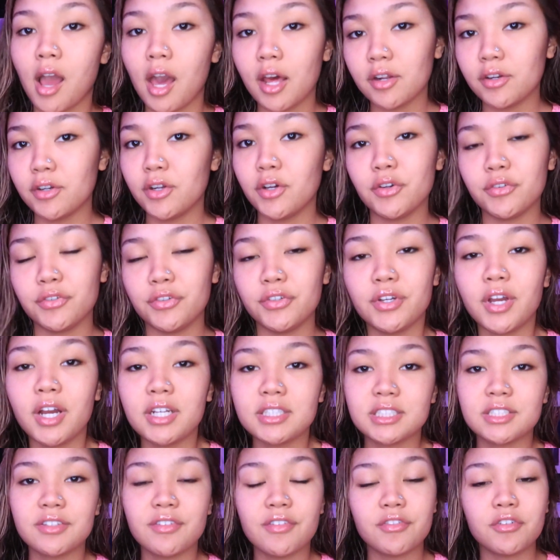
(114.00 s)
I don't know if you
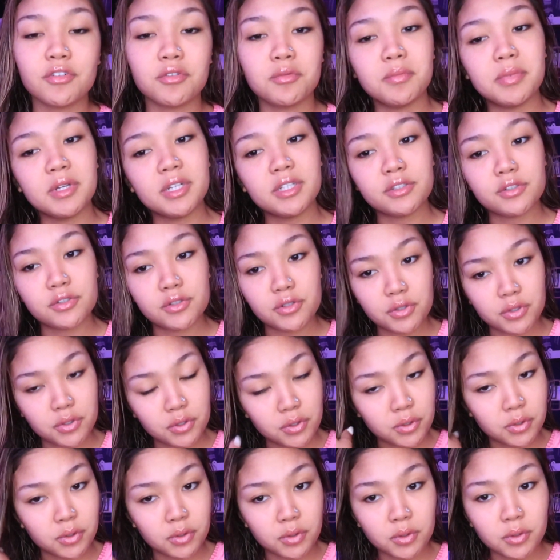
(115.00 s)
guys have ever been
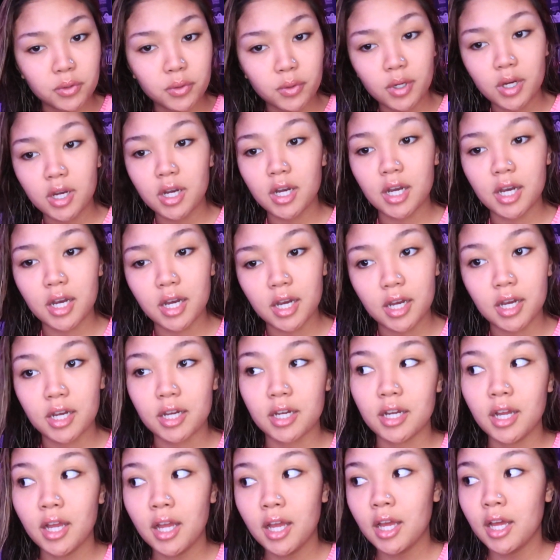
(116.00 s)
to
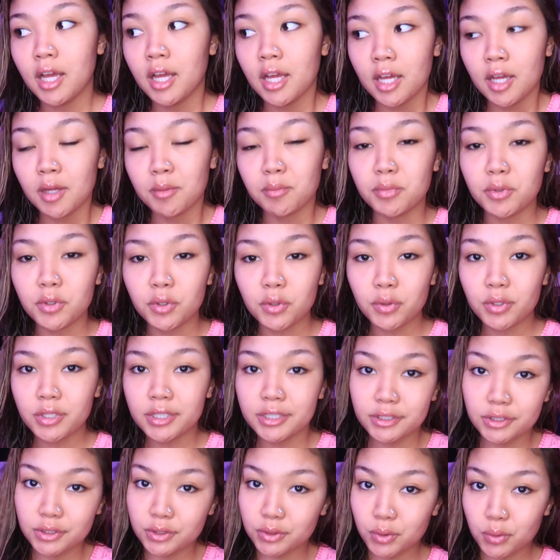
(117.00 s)
a beauty
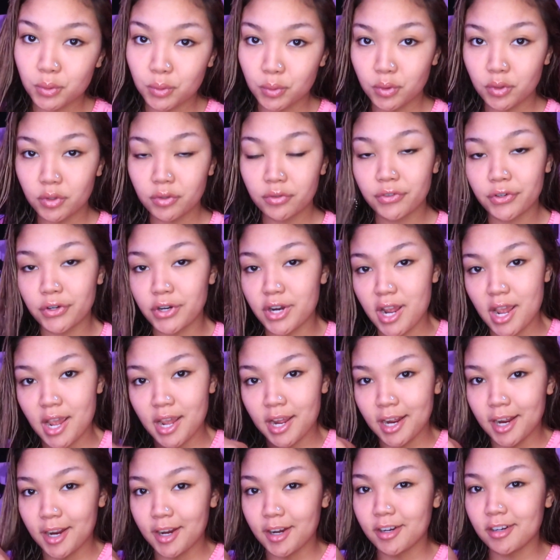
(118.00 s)
school for
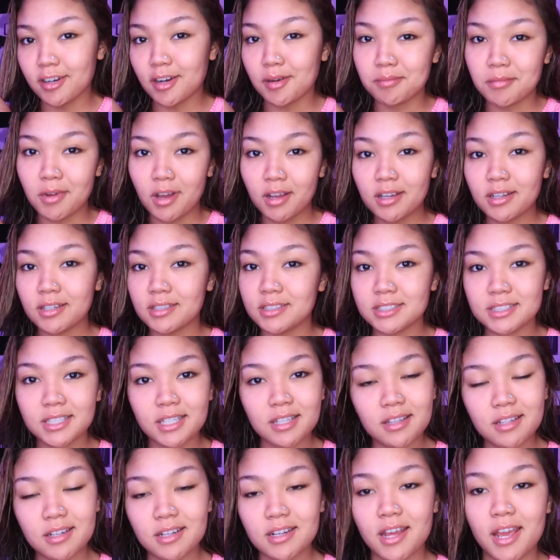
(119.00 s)
hair. I'm not gonna say
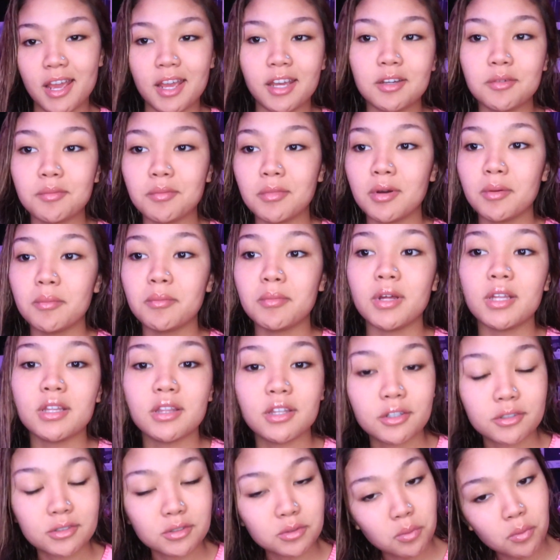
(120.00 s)
the name, but
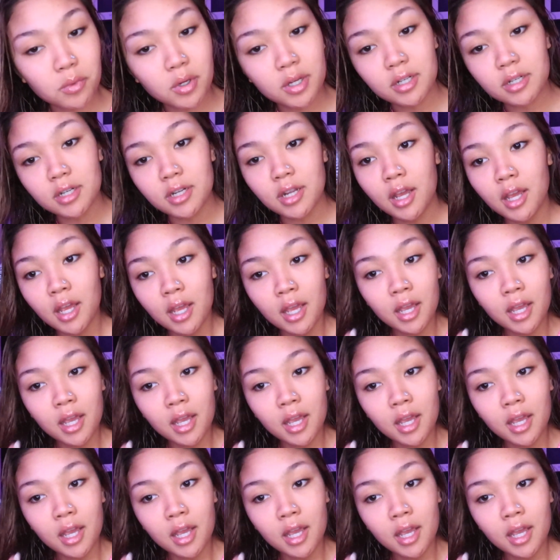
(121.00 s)
there's one